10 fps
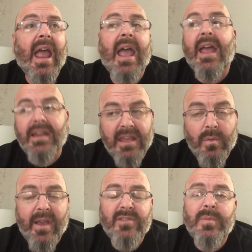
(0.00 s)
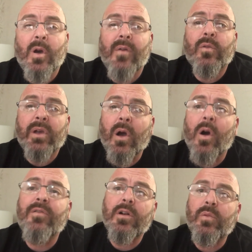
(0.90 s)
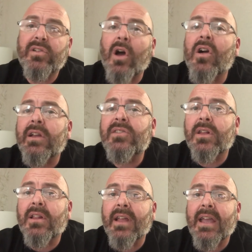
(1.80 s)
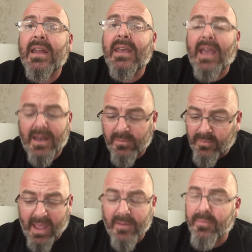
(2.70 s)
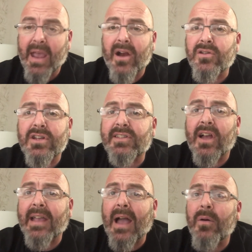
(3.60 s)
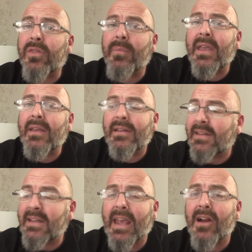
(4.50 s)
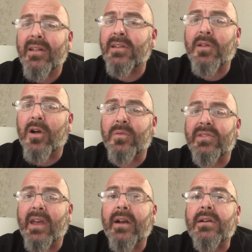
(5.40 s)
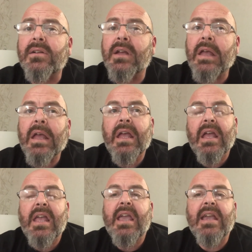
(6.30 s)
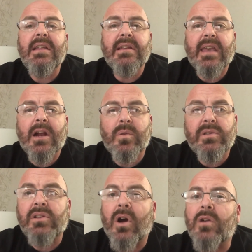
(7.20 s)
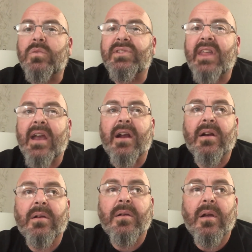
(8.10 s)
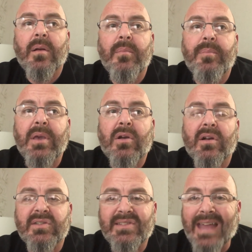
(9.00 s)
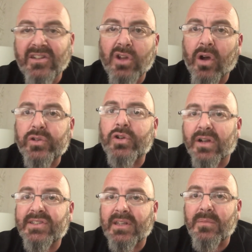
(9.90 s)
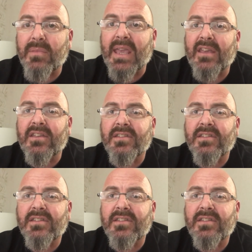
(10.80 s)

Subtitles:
And he waves me over. We go over and we're talking to the lady. And Bear just hung out with me. He didn't care that the dog was there. He didn't care what the dog was there because that dog trusted me.